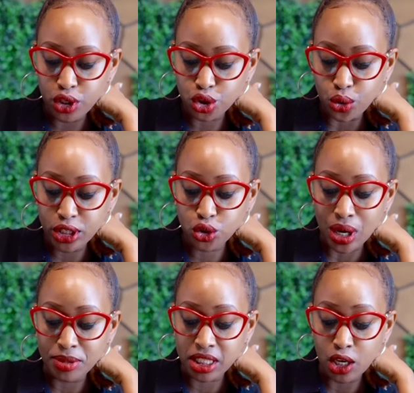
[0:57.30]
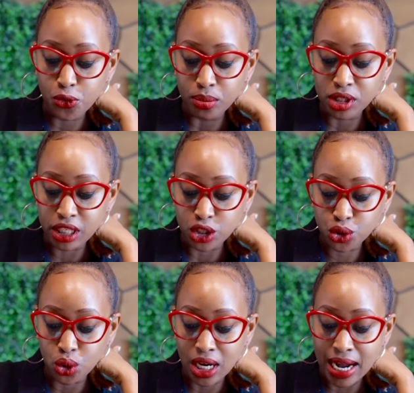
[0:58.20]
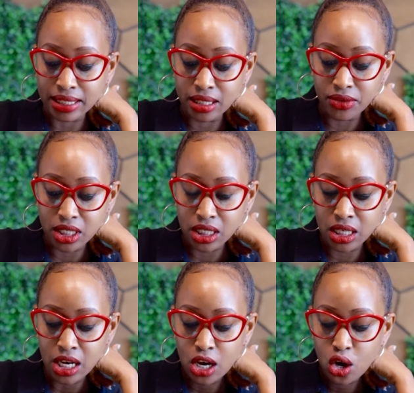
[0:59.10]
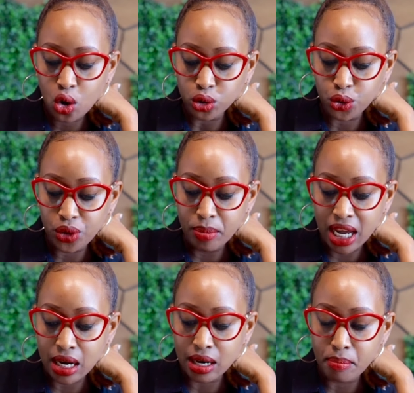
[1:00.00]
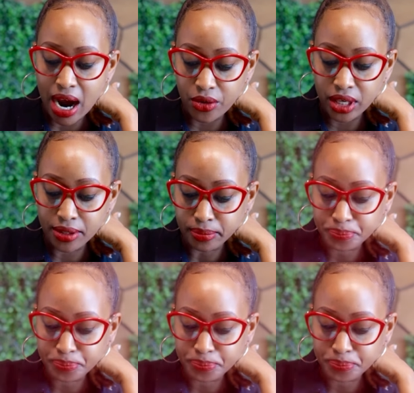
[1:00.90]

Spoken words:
choice to abstain from sexual activity or to remain unmarried.